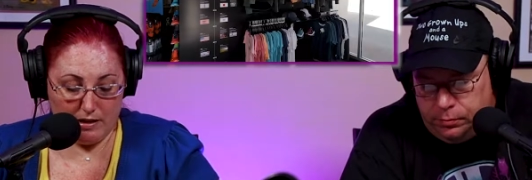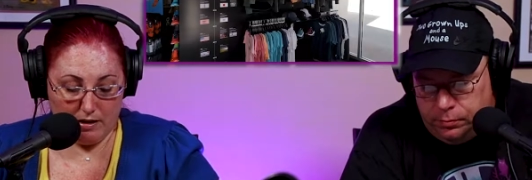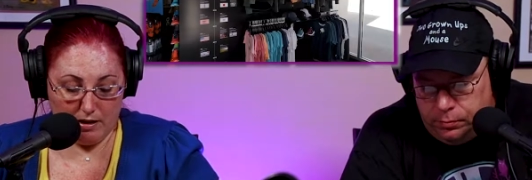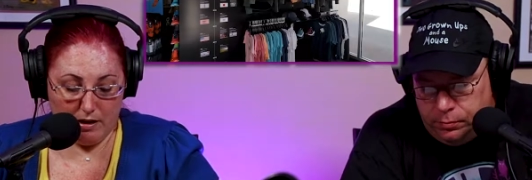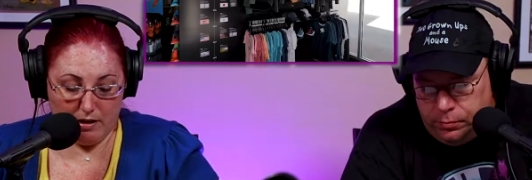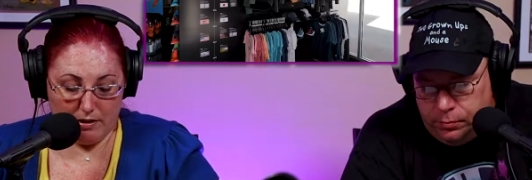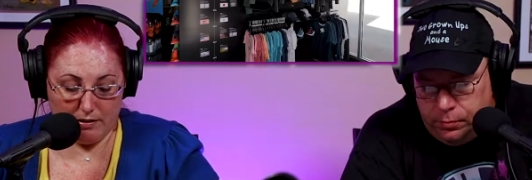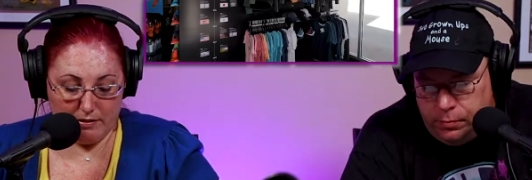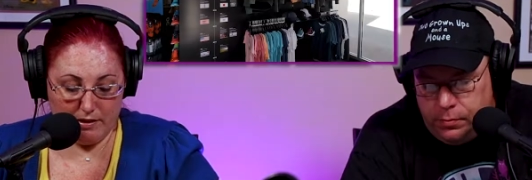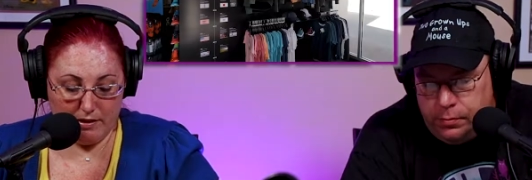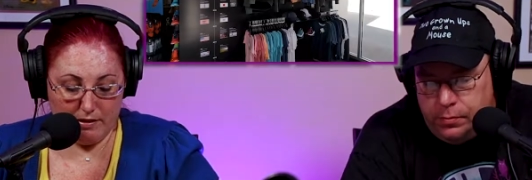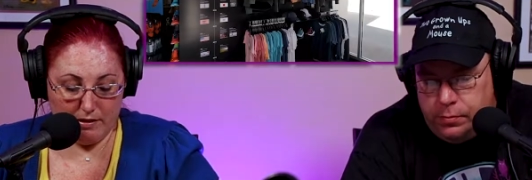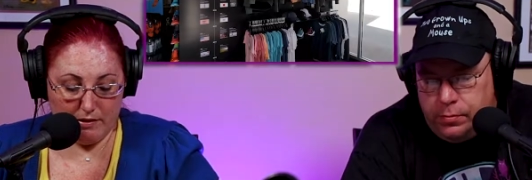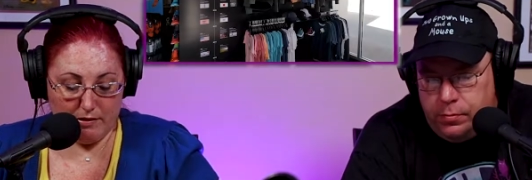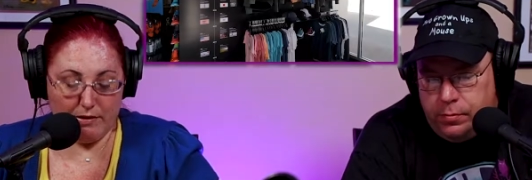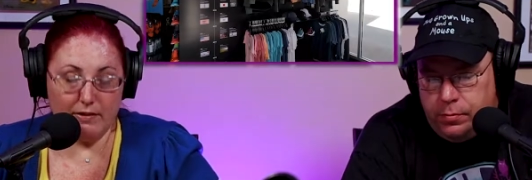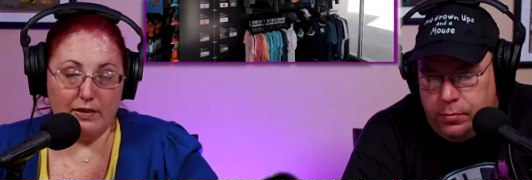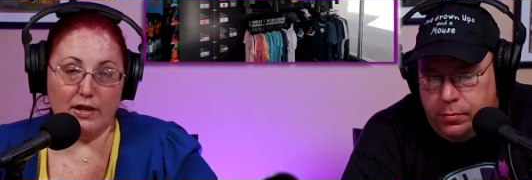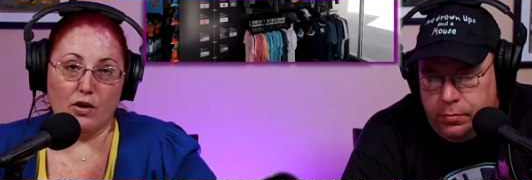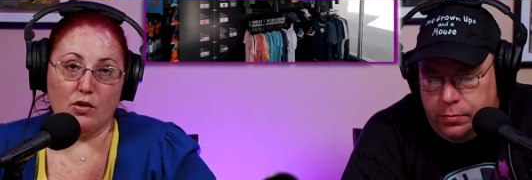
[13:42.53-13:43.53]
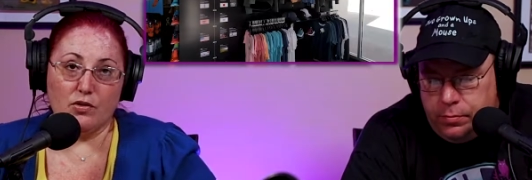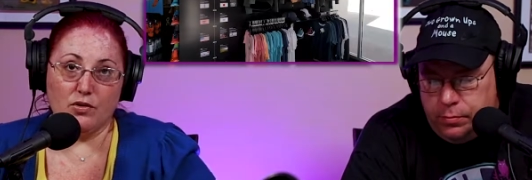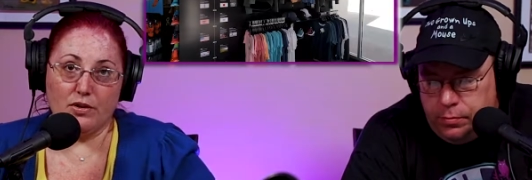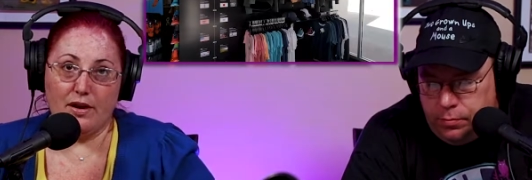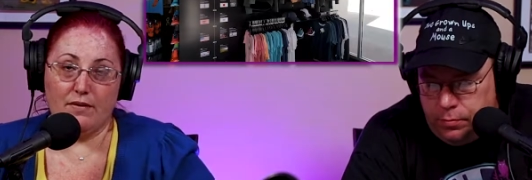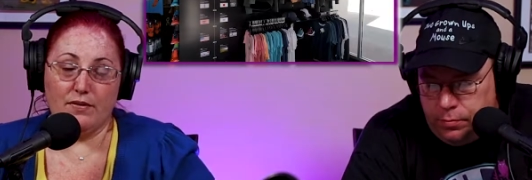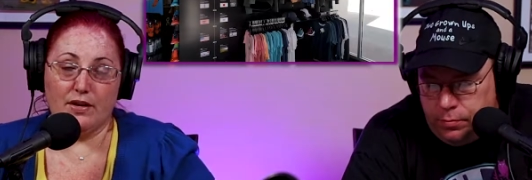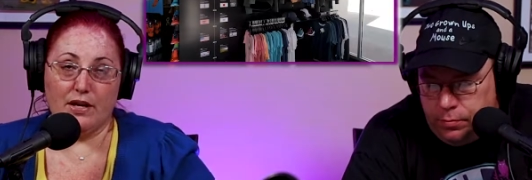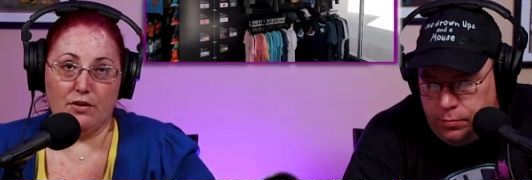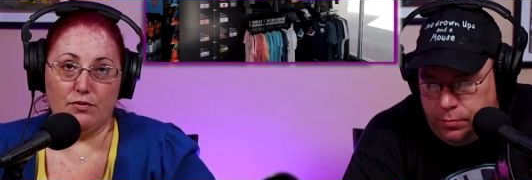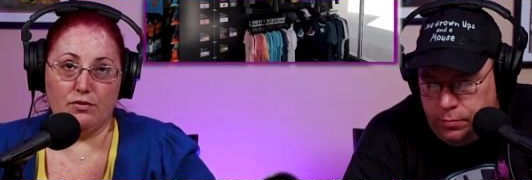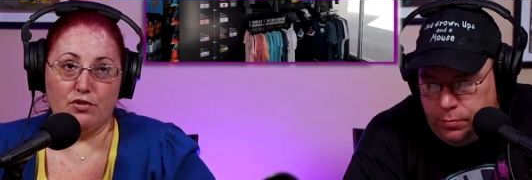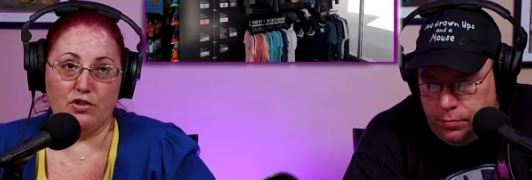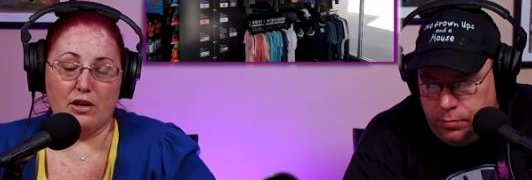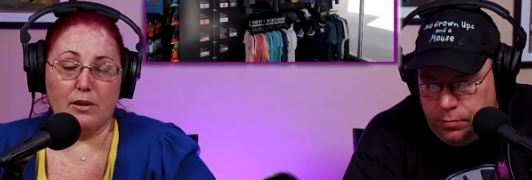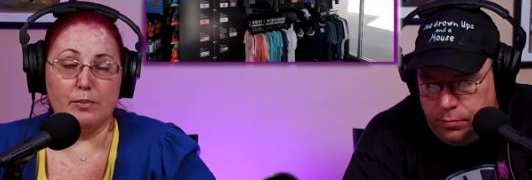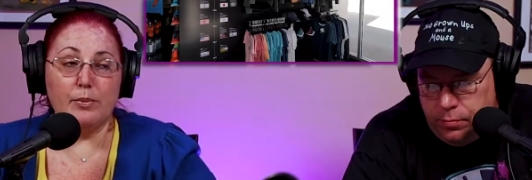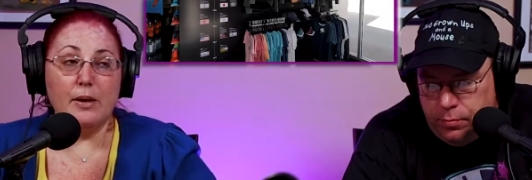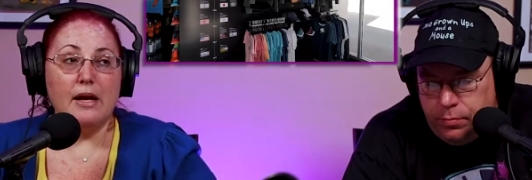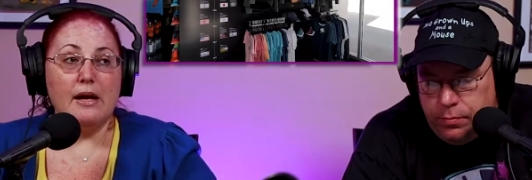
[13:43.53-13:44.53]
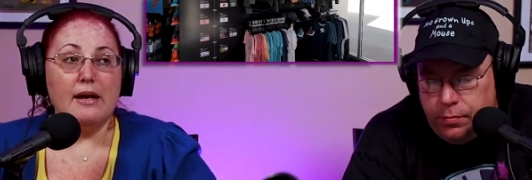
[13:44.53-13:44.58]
Speaker 1: and cocktails, and they also have a gift shop.